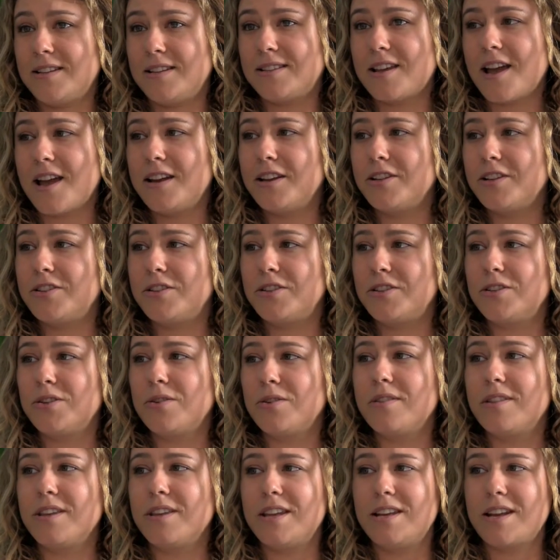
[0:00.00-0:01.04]
decided to do
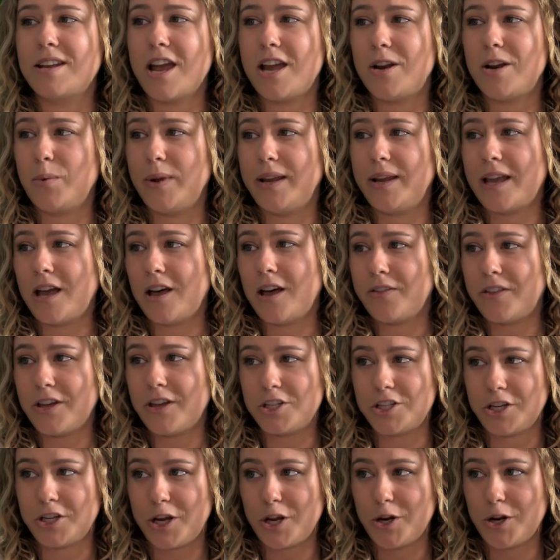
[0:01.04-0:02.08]
the 9-week health
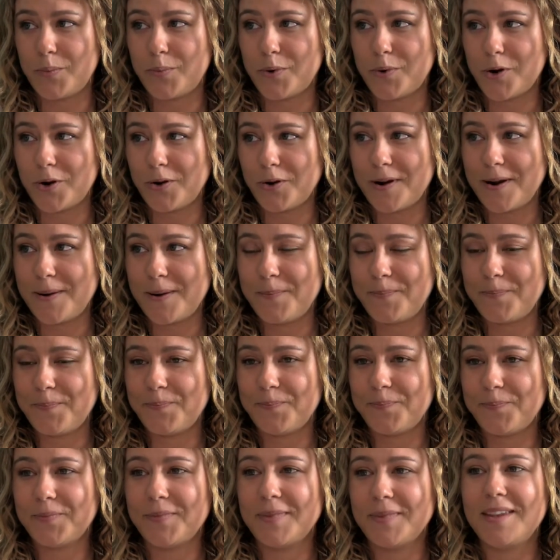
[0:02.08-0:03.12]
educator program.
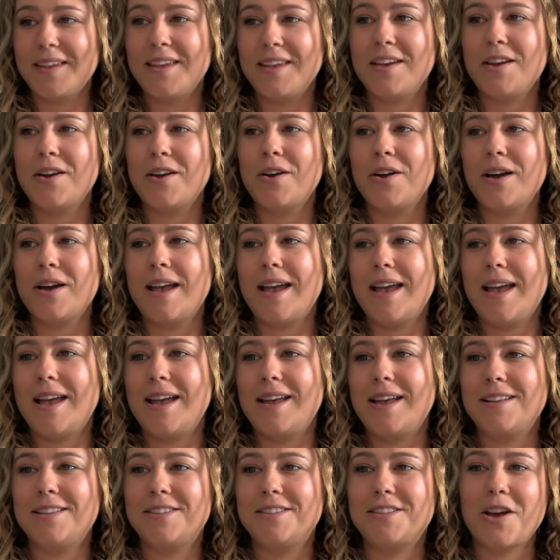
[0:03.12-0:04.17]

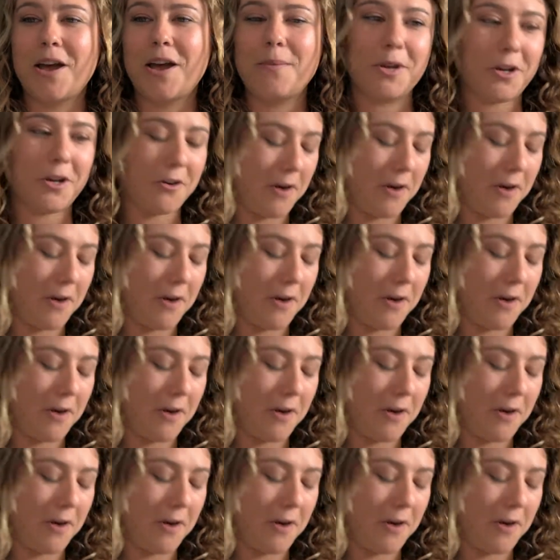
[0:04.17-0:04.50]
And so I'm